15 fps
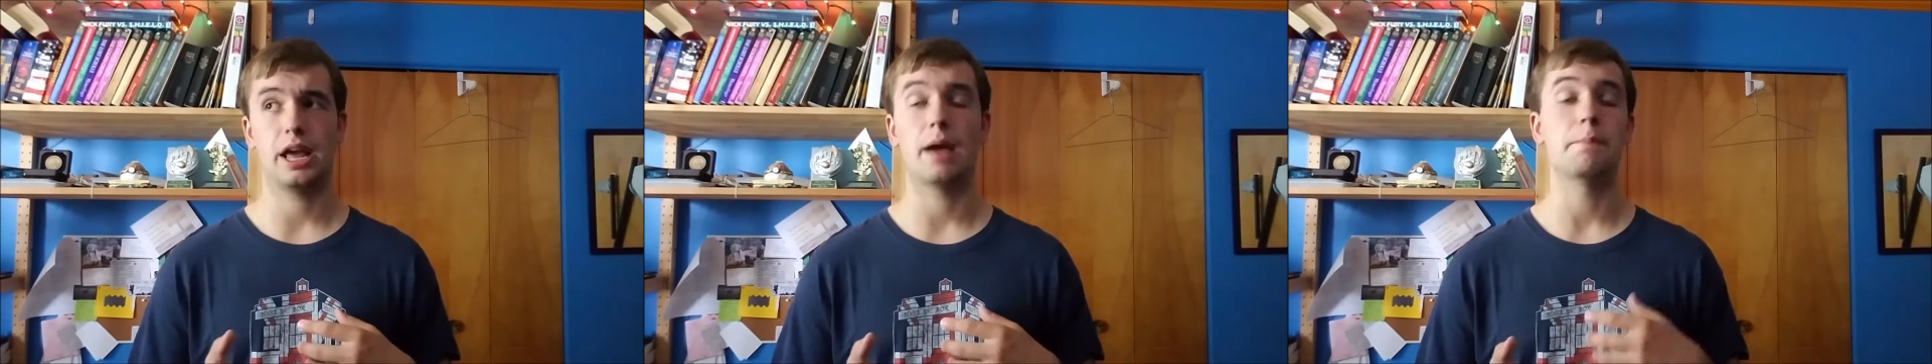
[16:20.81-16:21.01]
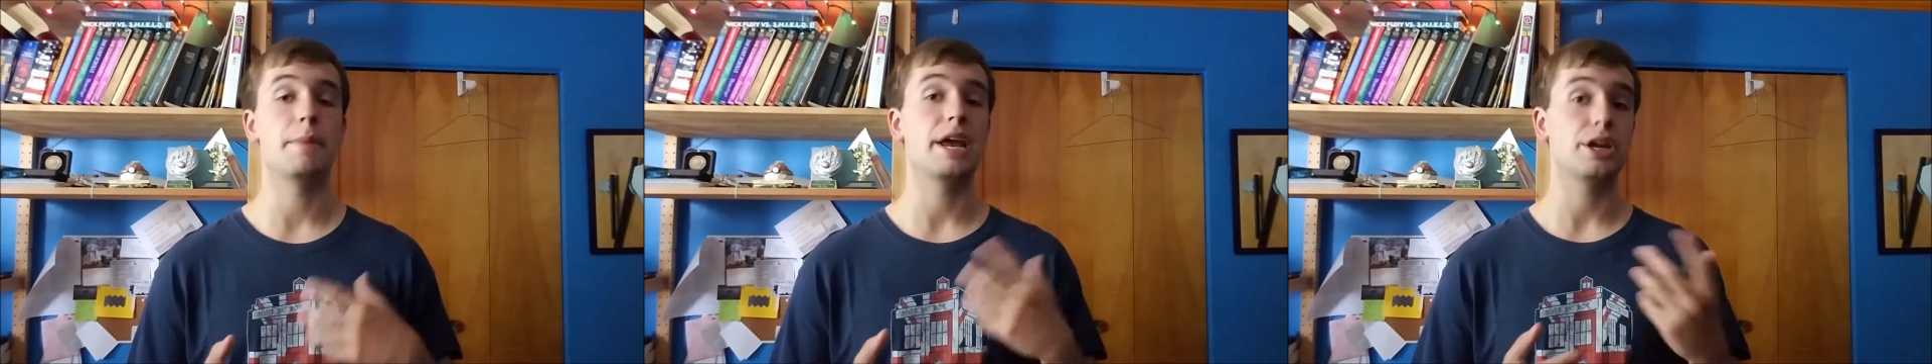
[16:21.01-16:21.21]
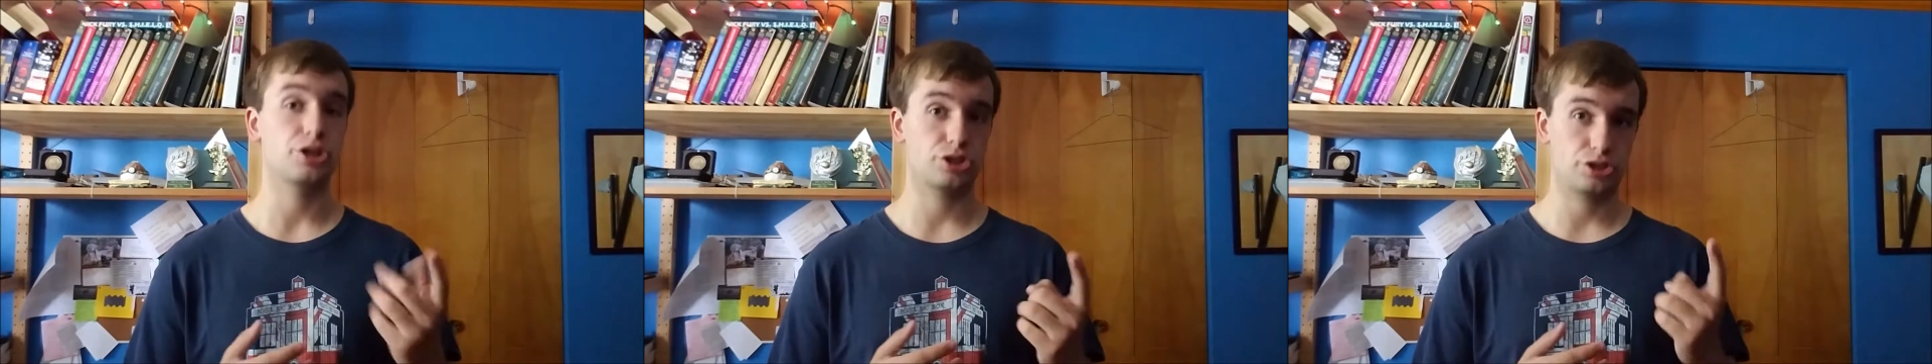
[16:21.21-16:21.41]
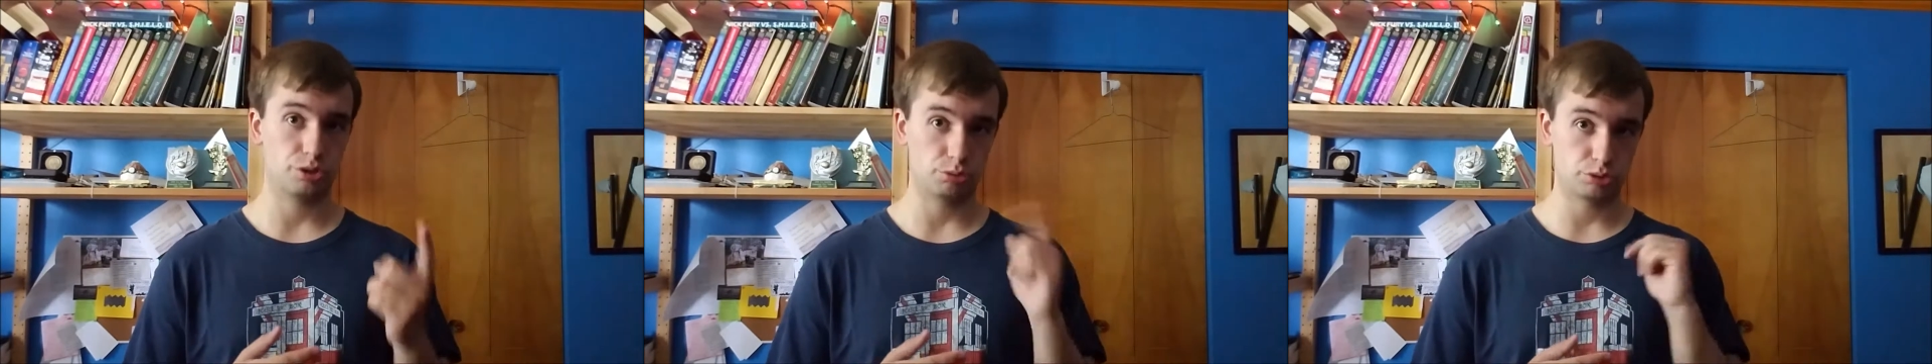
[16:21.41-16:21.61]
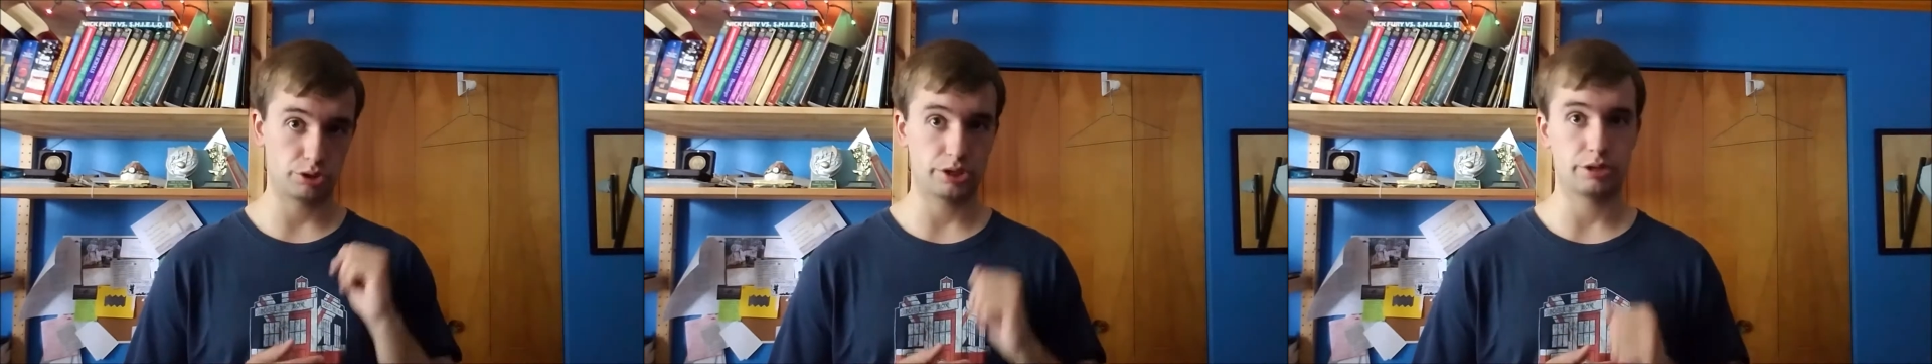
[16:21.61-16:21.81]
a major
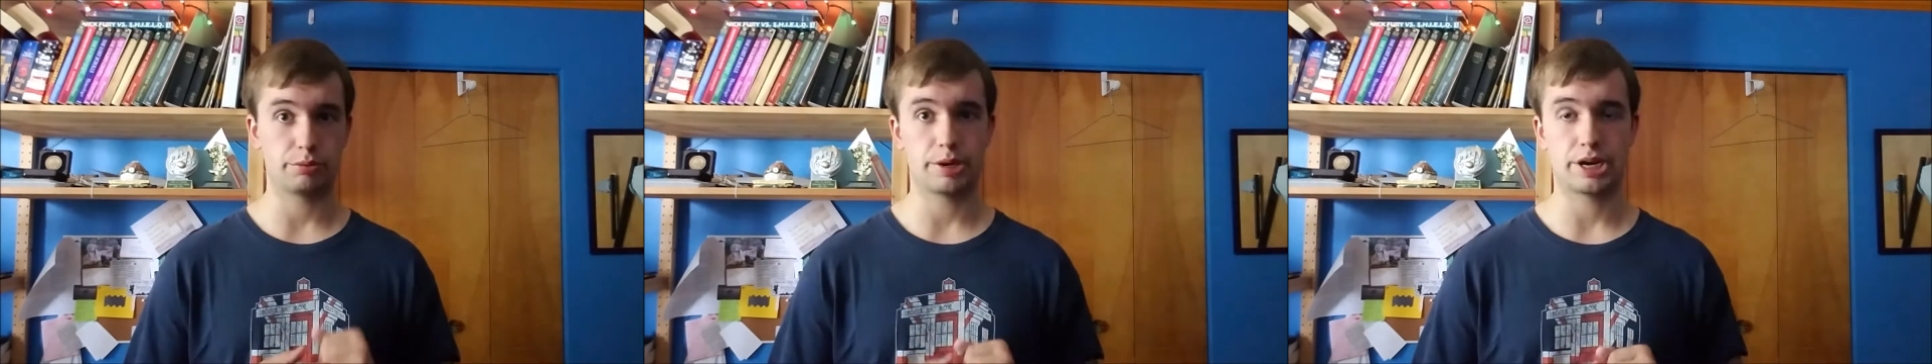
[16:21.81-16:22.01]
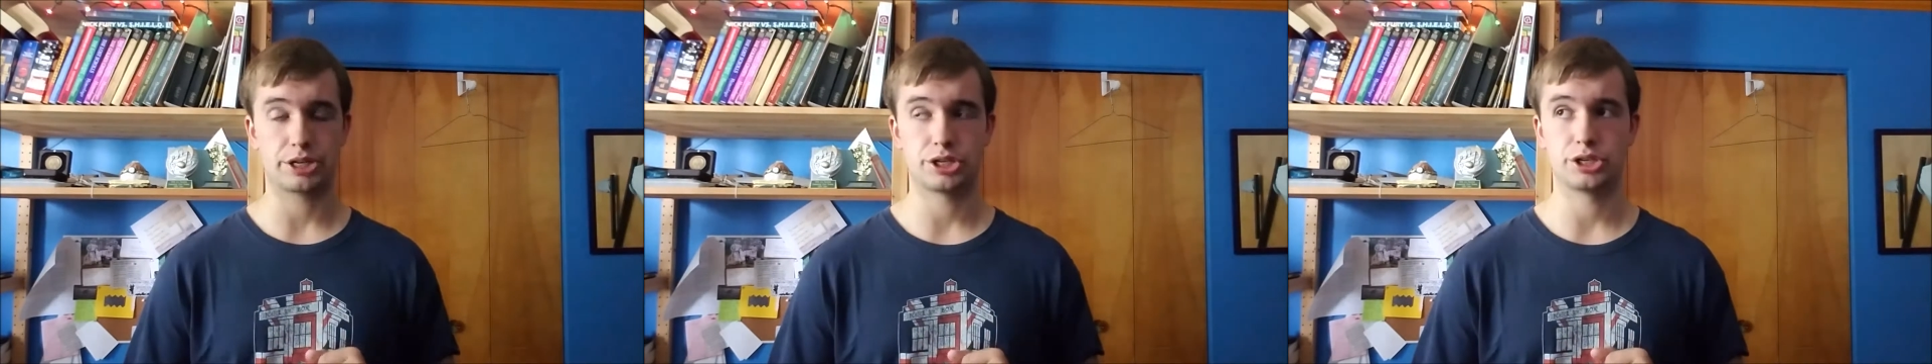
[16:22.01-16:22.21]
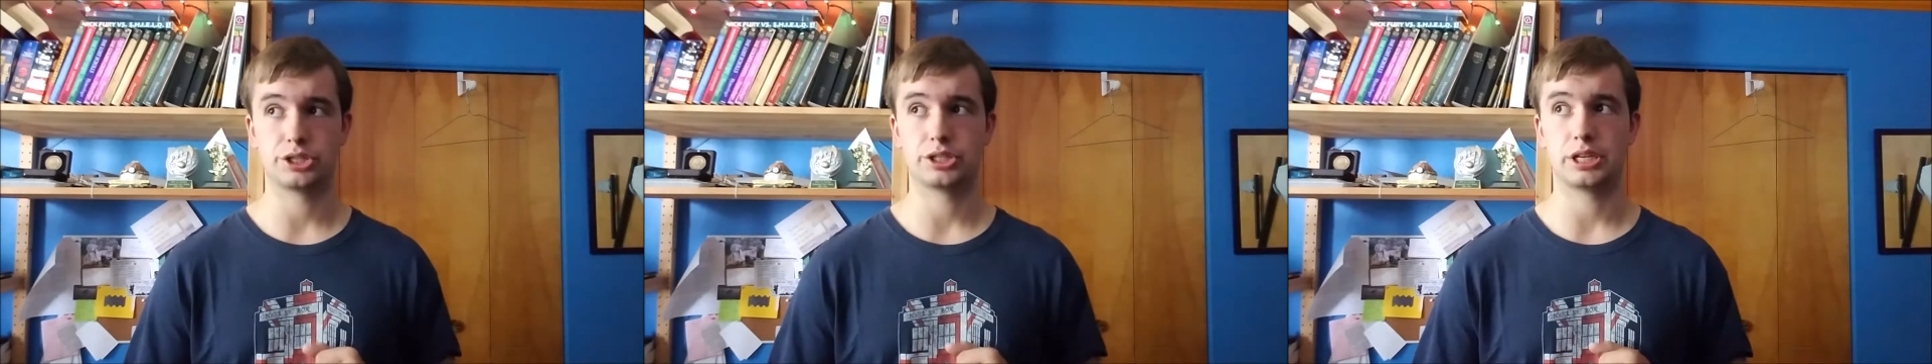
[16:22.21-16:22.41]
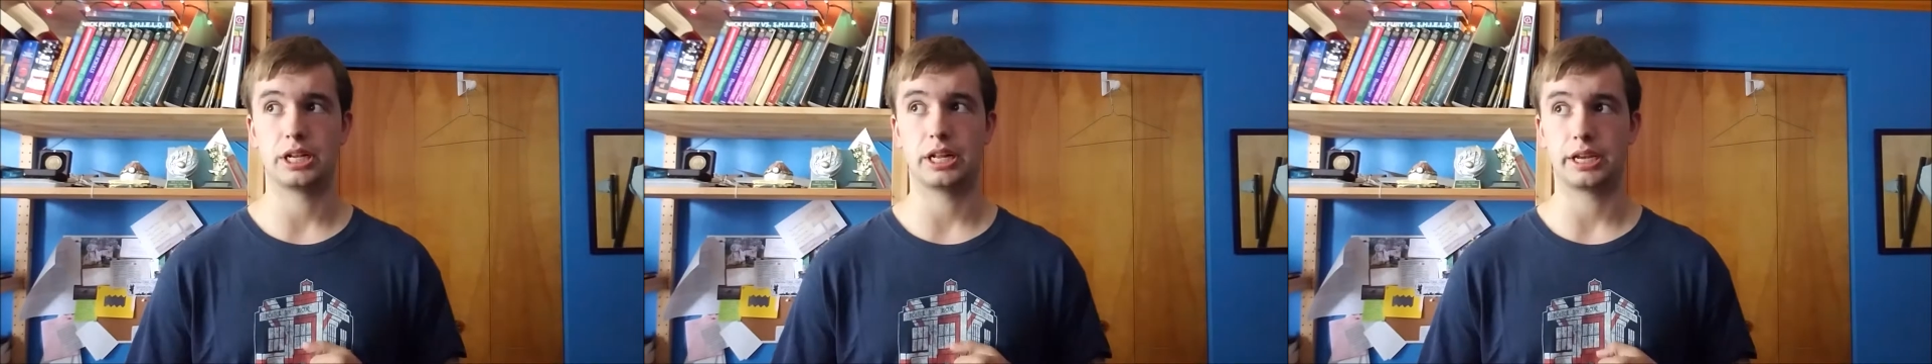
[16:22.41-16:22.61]
social interaction, say,